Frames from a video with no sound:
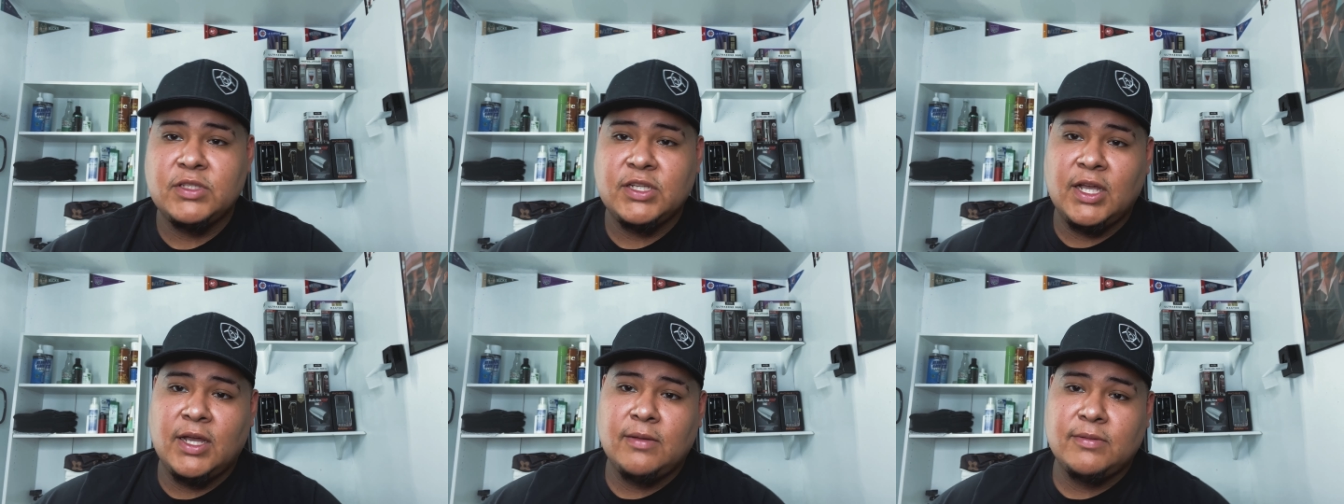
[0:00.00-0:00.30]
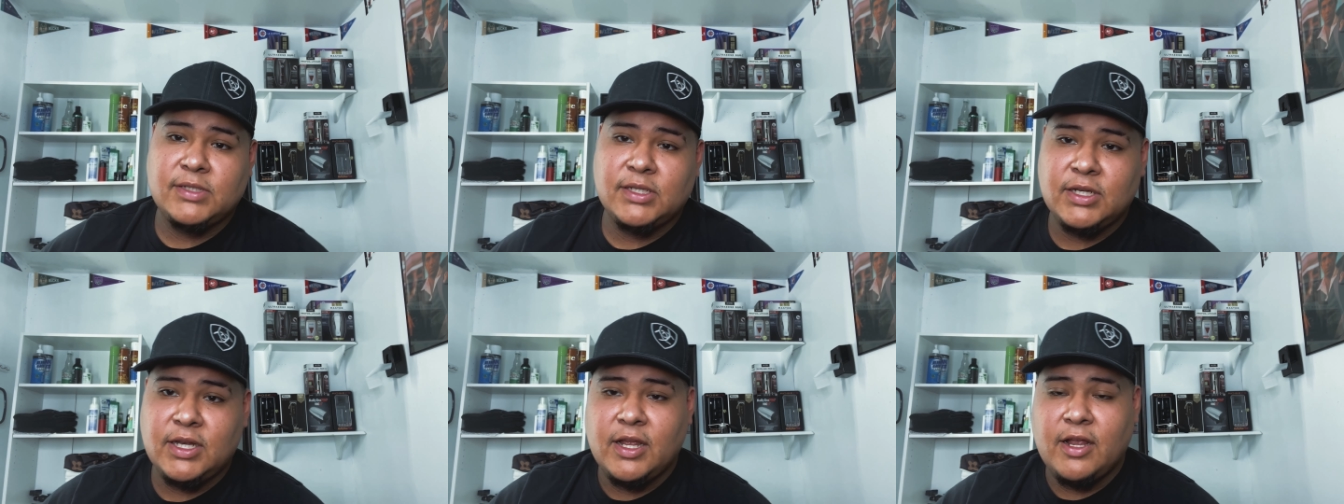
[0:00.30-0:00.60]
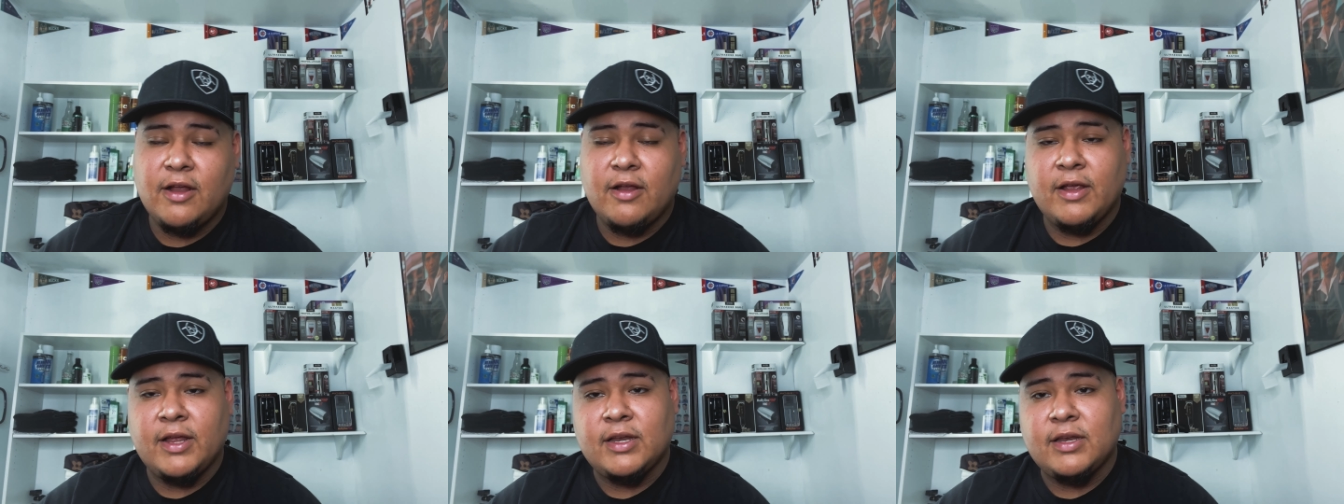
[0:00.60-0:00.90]
times in
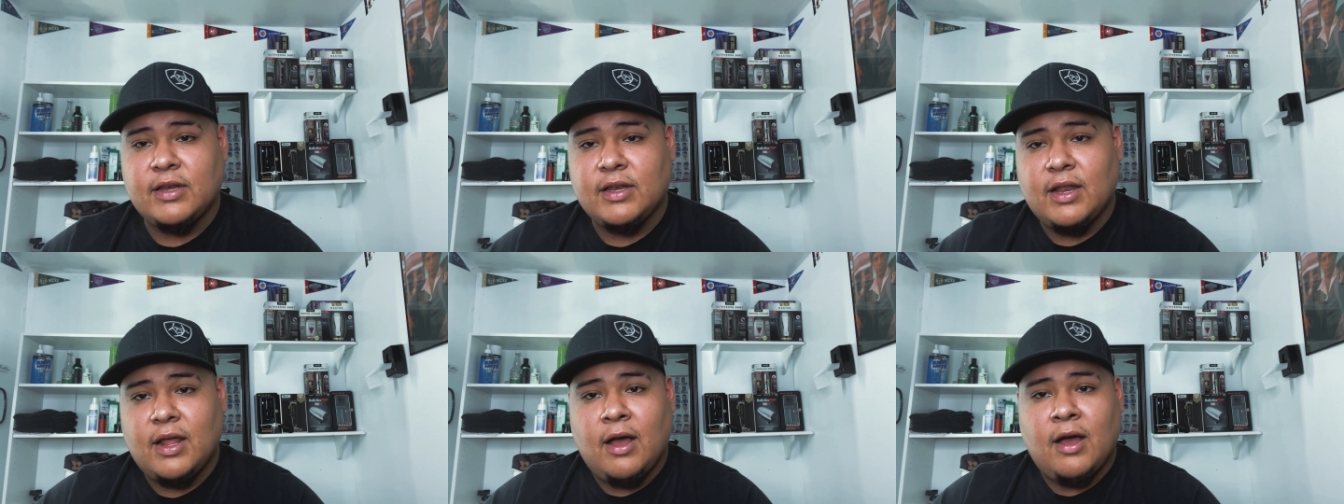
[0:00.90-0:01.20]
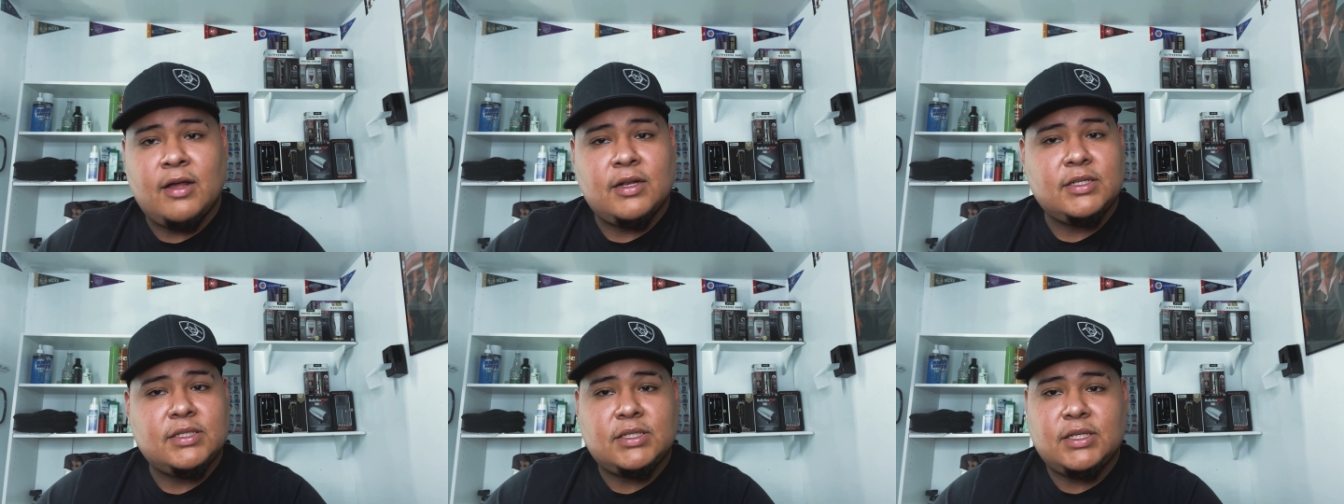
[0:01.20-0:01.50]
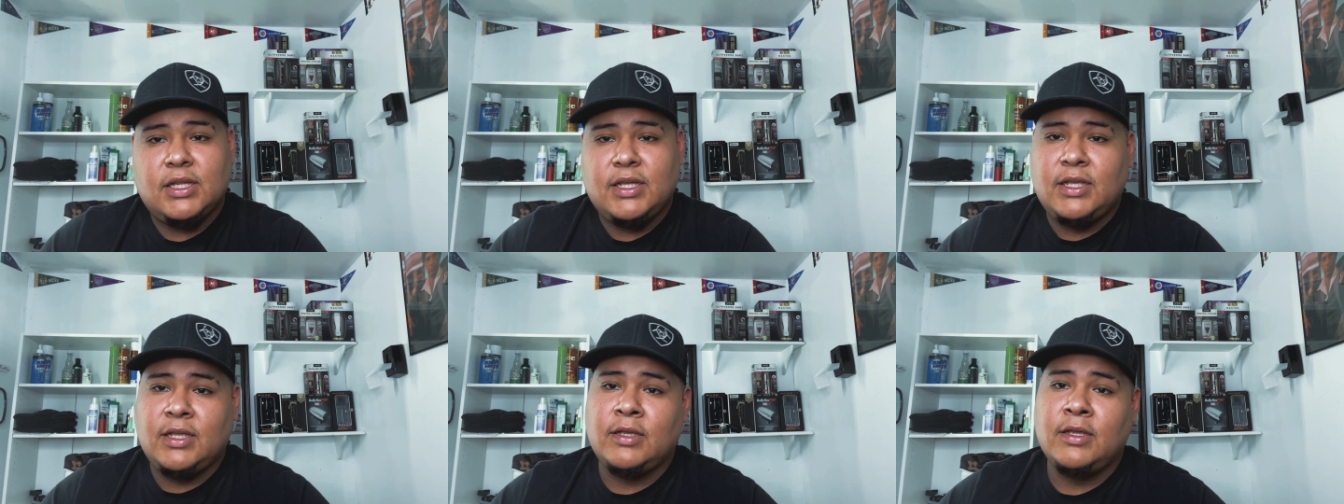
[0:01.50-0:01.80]
there. And
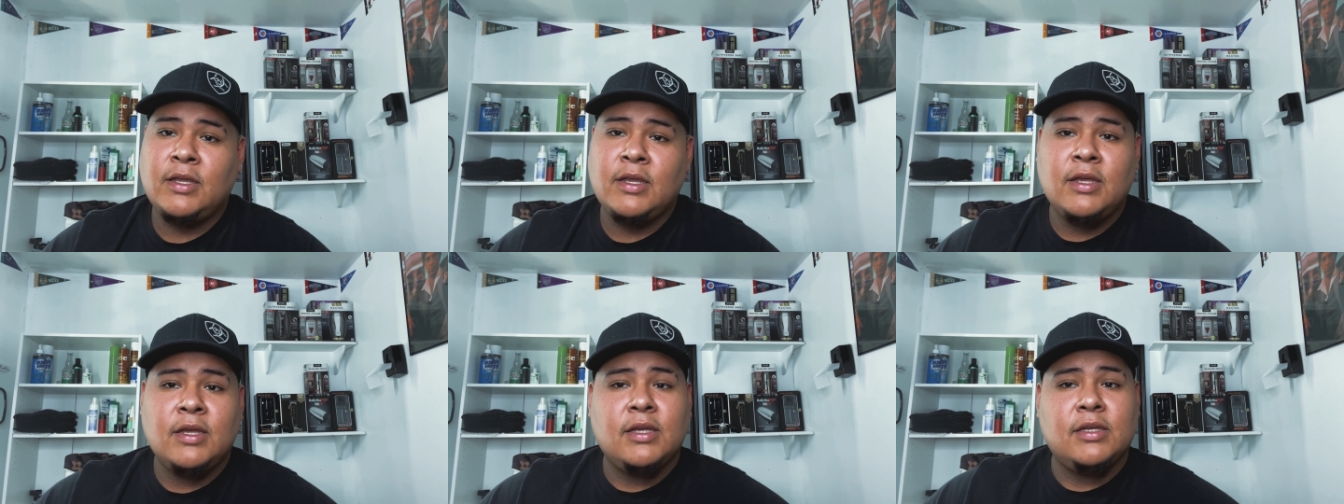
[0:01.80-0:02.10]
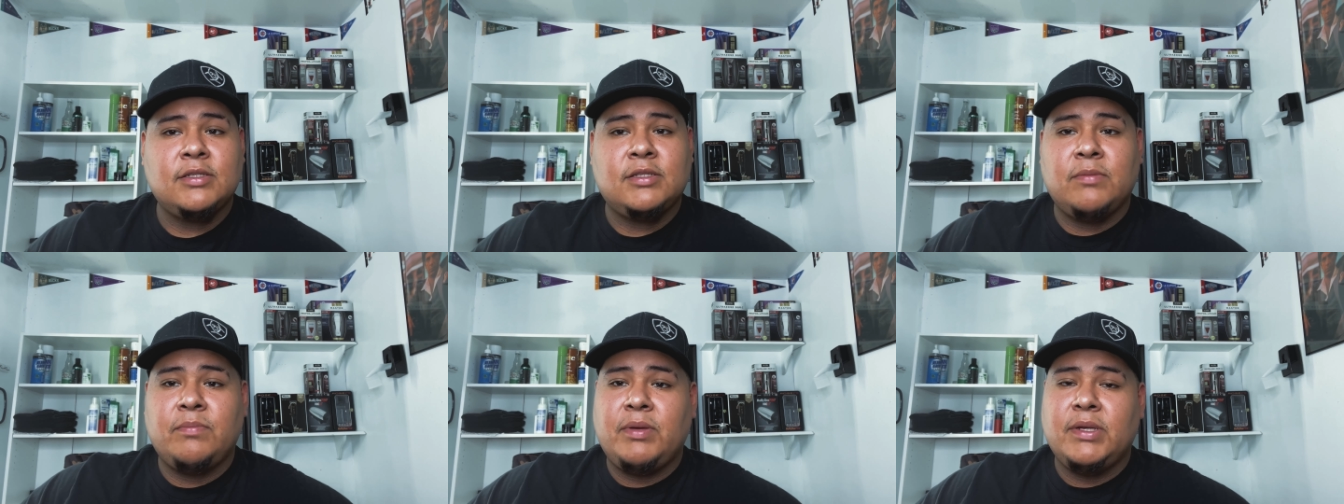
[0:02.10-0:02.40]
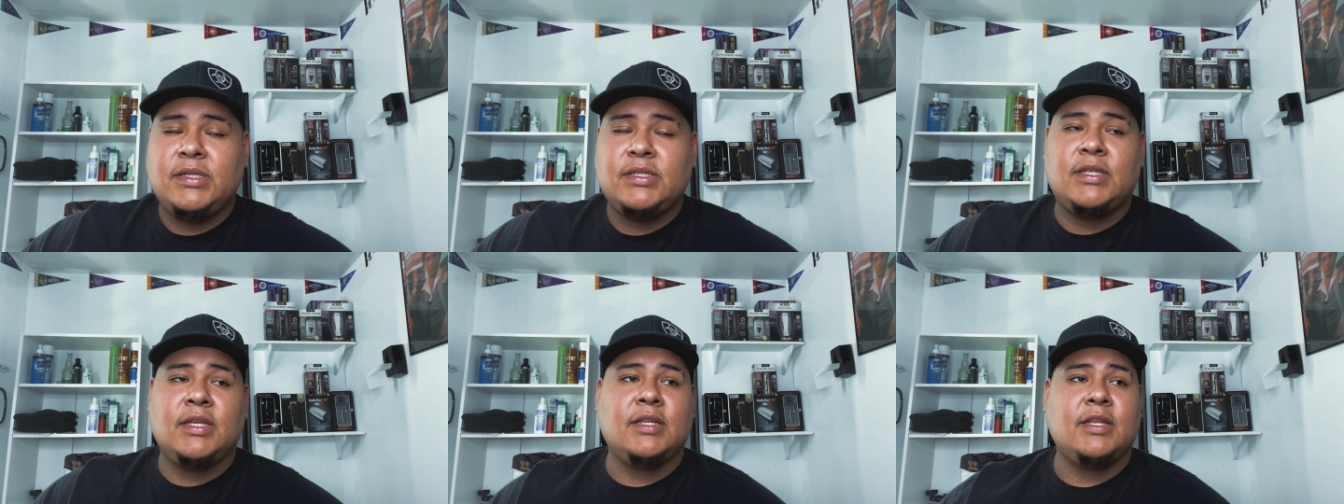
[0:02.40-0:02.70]
honestly, it's the
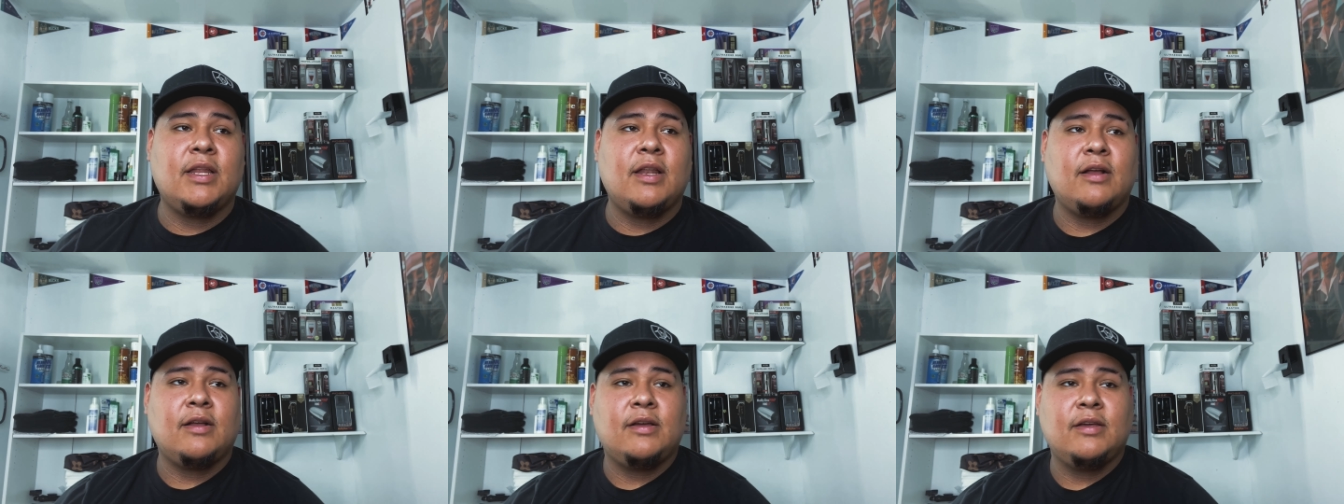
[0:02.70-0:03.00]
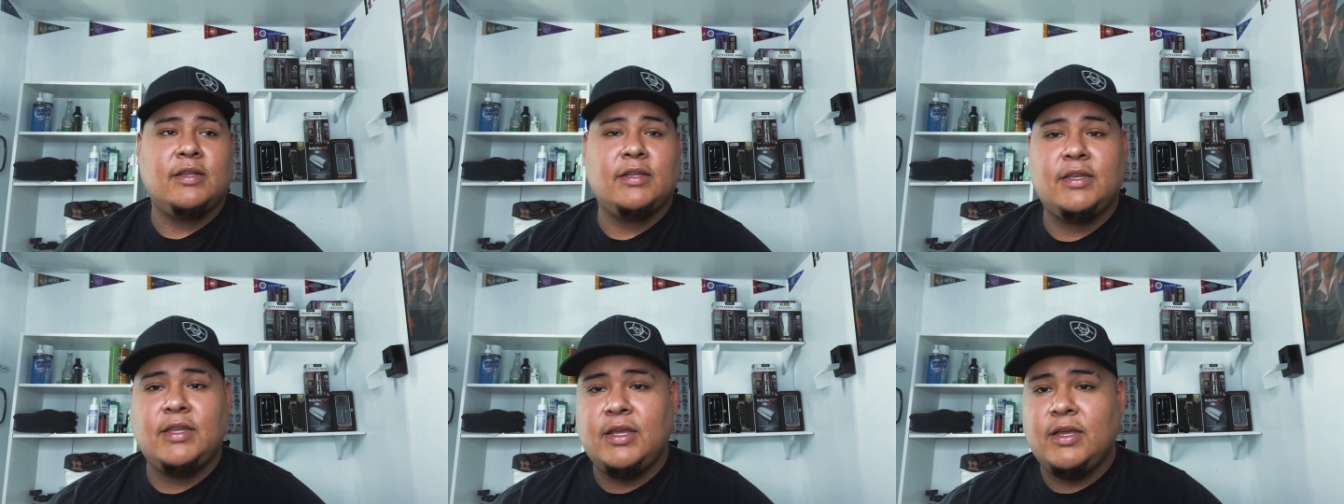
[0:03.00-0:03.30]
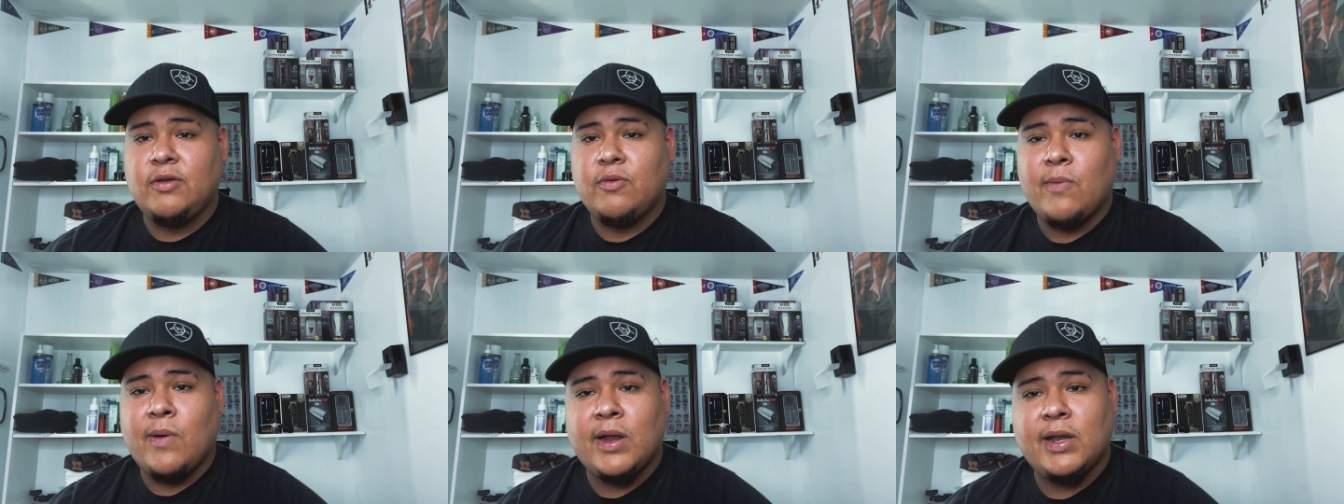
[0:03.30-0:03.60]
best thing that I could have
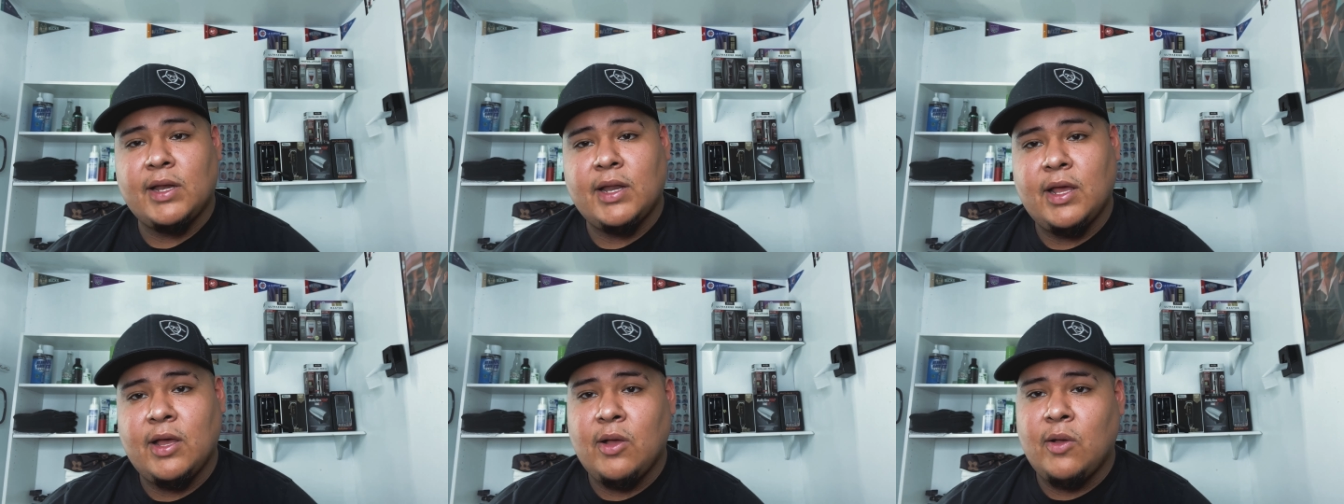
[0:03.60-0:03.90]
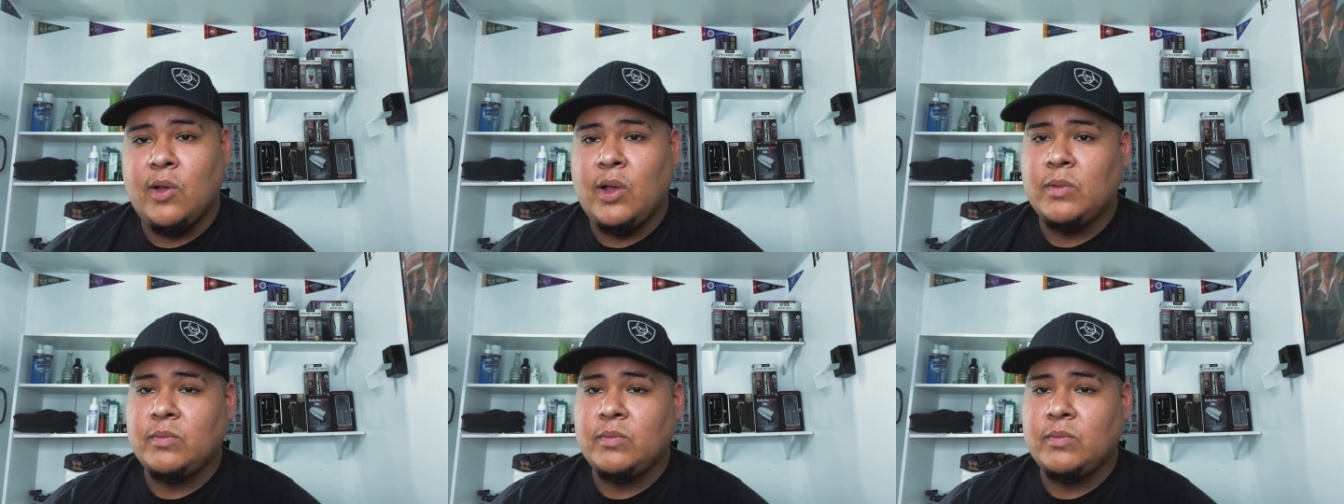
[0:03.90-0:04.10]
did right now.